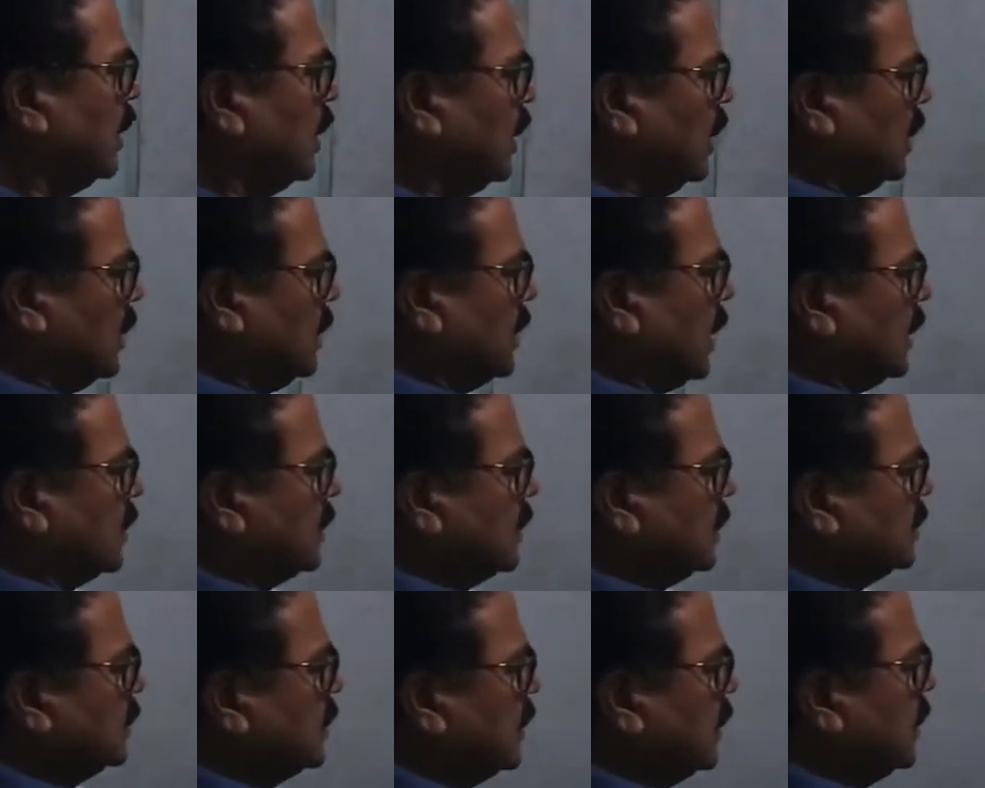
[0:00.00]
That
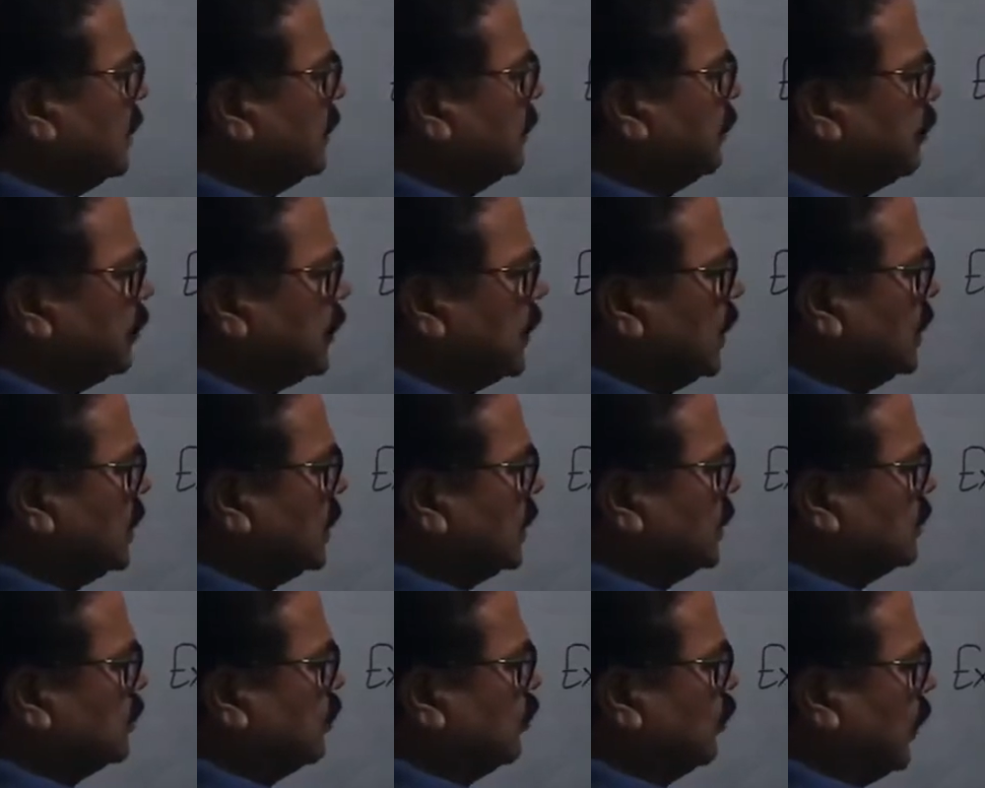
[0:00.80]
is, it is
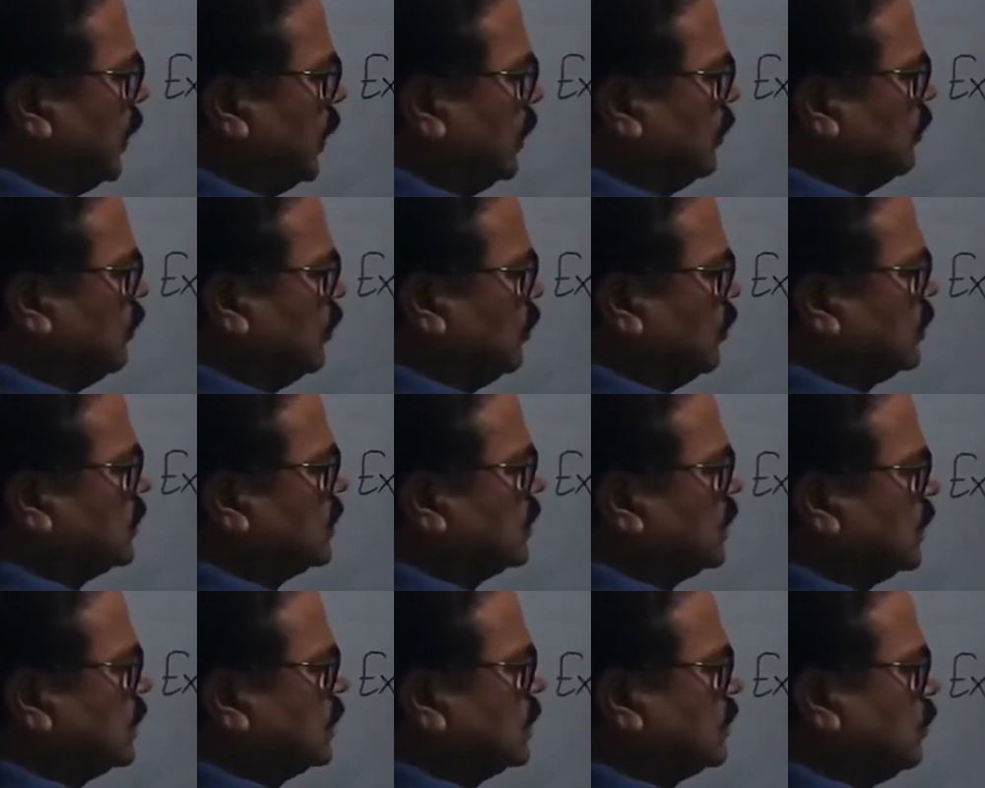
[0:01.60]
0.46
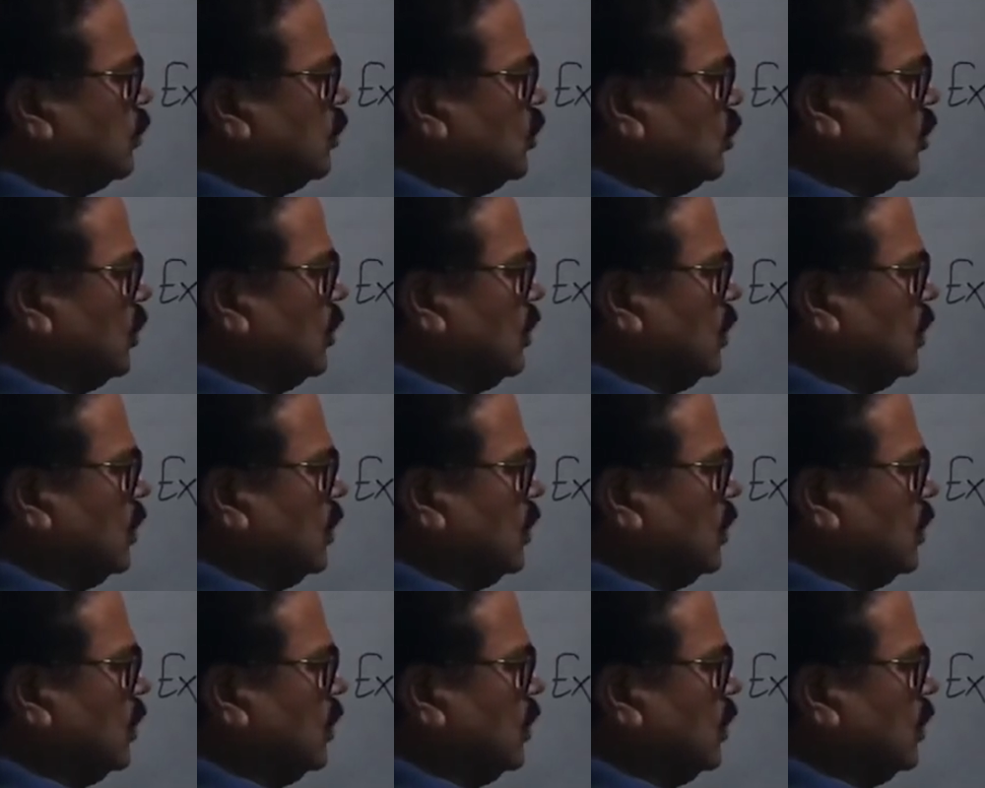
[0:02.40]
volt.